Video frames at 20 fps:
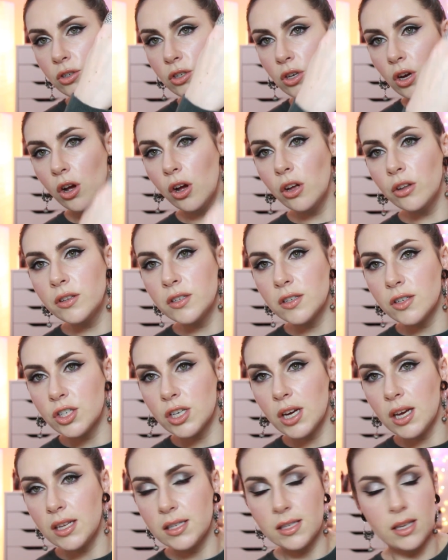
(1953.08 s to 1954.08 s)
tons of
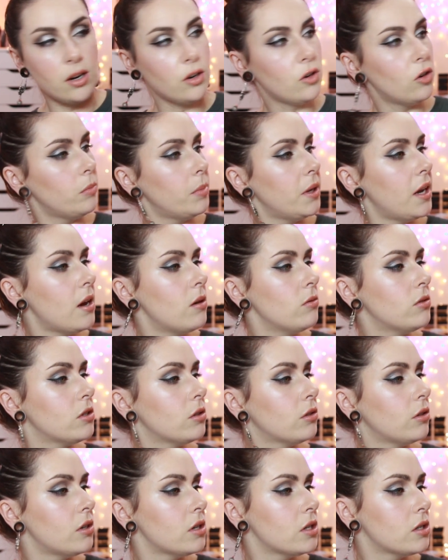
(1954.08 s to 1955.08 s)
shades that are going to be out.
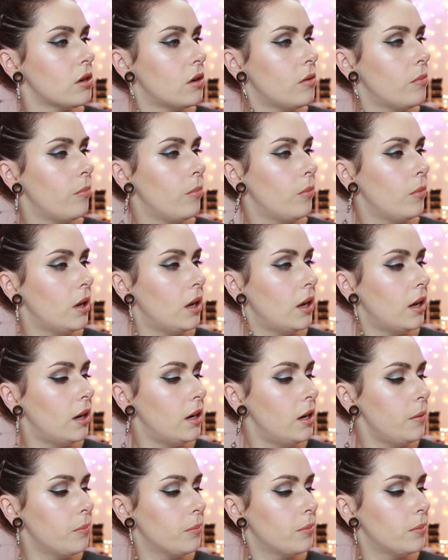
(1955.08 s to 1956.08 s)
So there are some uh,
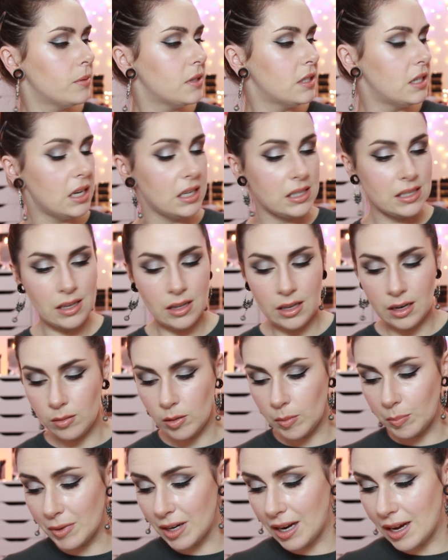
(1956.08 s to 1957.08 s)
lipsticks and
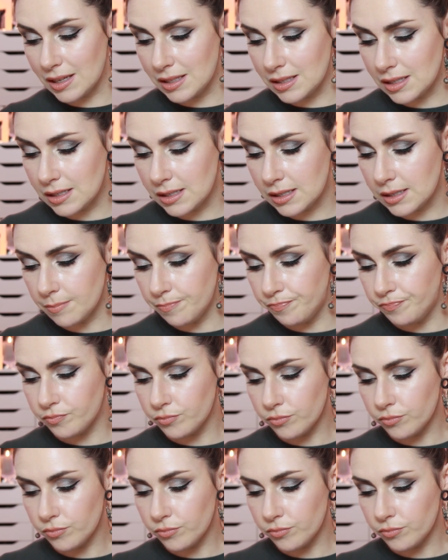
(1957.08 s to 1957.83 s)
then lip glasses.